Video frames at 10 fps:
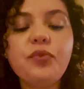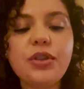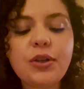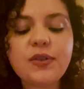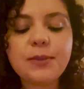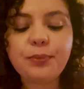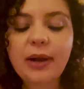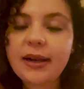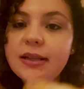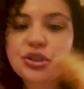Toasted
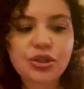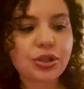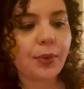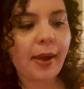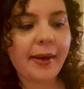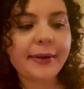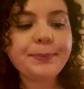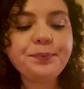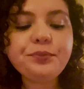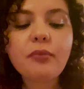bread is just
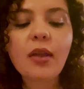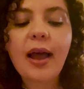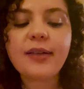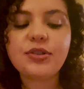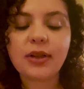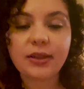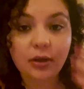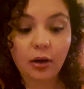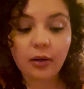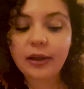okay. I do like the
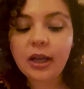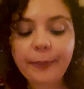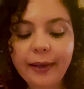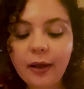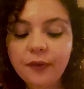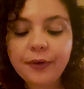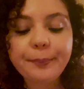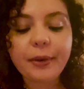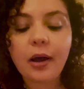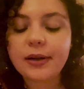garlic coming out of it,
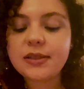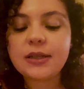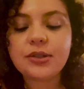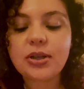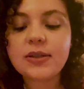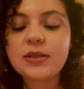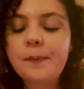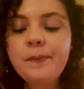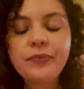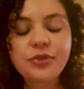but honestly, just
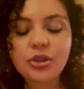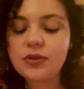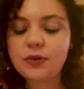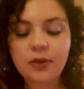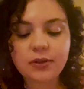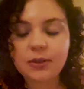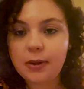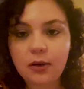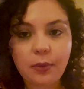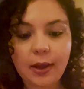do the
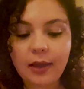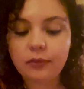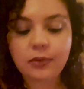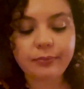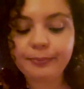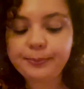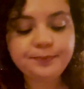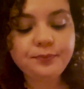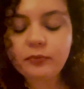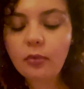tomato
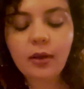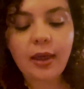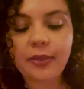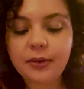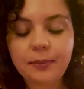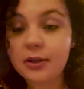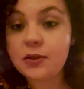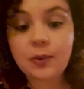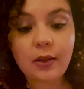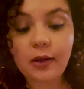and the
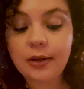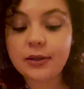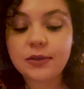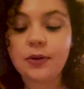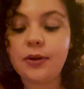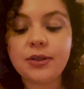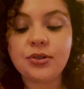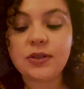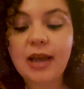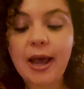mozzarella on its own.
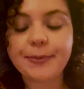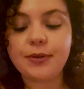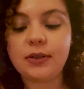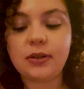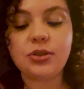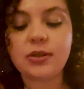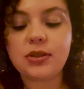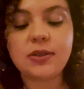It's just absolutely delicious.